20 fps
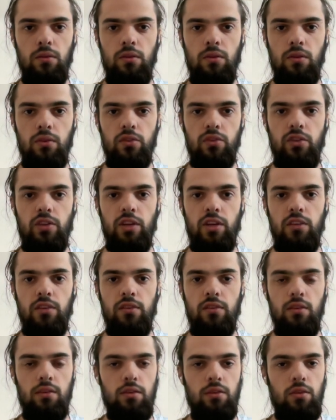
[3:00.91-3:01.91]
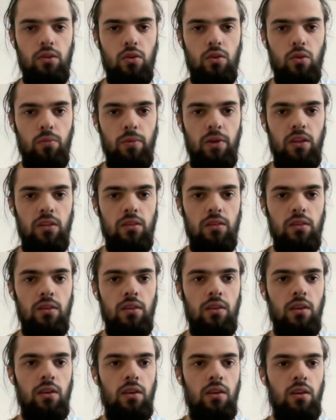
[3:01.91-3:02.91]
grant document.
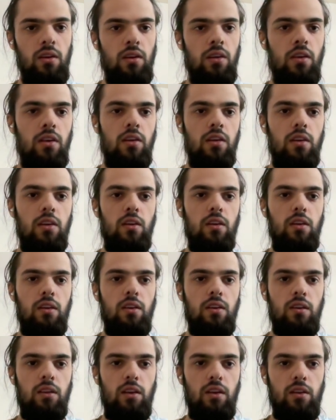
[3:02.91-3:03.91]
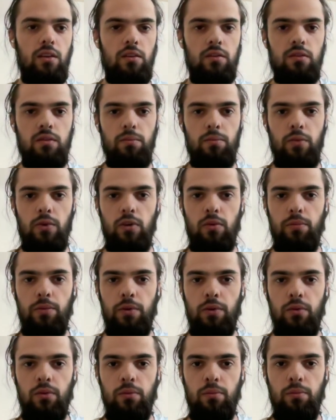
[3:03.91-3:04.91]
Click on the
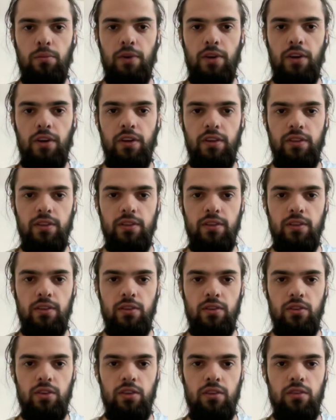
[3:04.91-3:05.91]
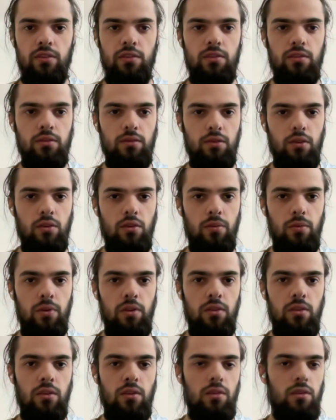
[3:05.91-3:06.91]
purple parent grant
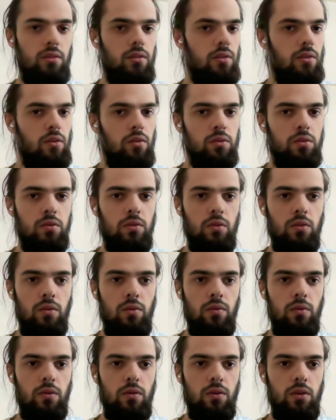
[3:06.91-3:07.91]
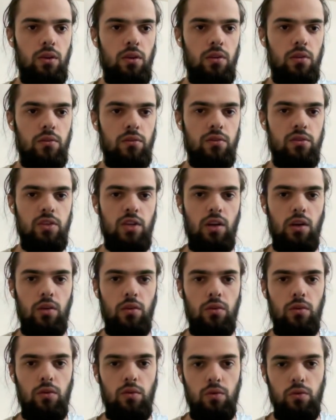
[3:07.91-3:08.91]
document, and also if you click on the
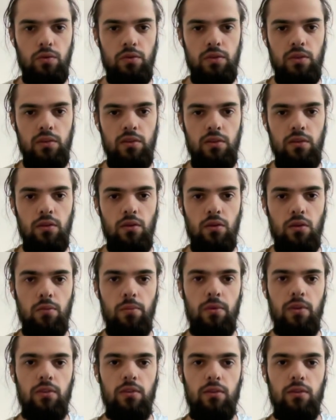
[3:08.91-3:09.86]
child, you will see the document.